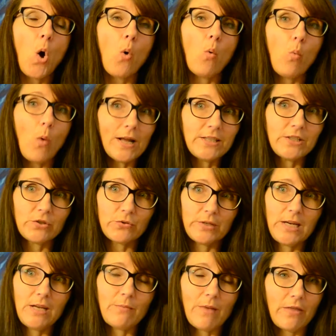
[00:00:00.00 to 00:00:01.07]
What
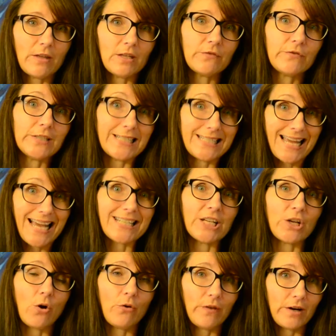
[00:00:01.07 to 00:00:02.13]
screening methods for detecting
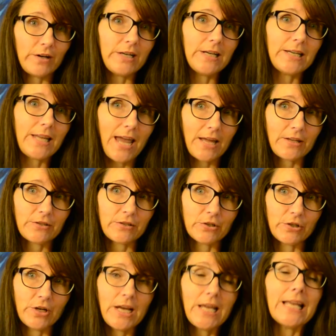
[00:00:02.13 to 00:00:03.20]
ovarian cancer
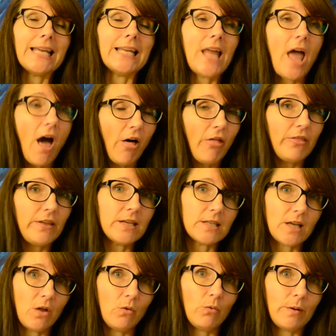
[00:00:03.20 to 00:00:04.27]
in healthy
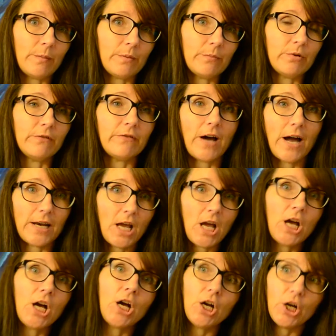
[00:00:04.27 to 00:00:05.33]
adult women provide
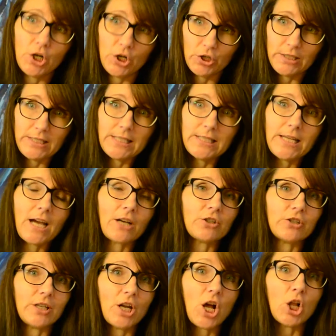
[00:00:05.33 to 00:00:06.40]
early detection,
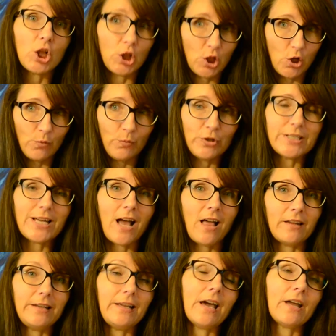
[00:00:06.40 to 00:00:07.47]
low
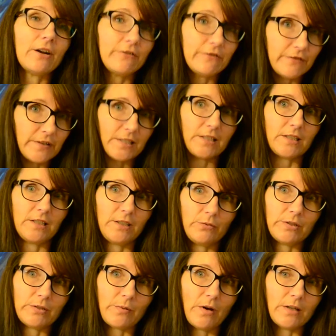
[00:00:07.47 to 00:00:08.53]
mortality, and are fiscally
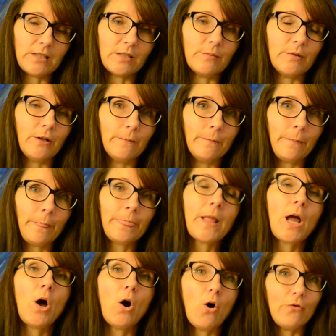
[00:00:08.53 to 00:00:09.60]
responsible?
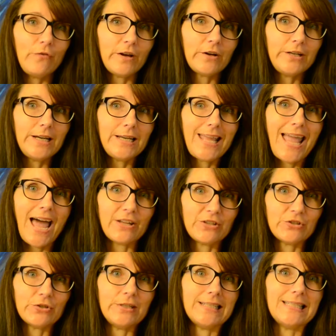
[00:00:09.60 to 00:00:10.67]
Ovarian
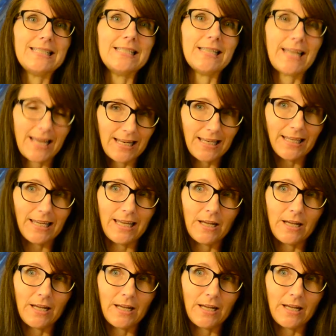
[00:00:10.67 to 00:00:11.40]
cancer is deadly.